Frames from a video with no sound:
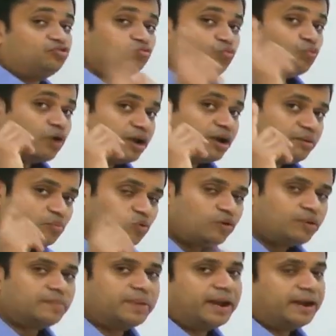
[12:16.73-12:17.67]
is one
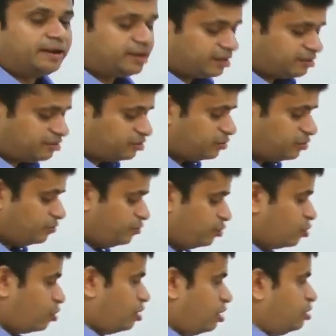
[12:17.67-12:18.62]
more matrix
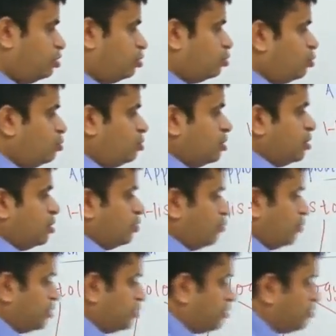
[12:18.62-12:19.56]
we all know, which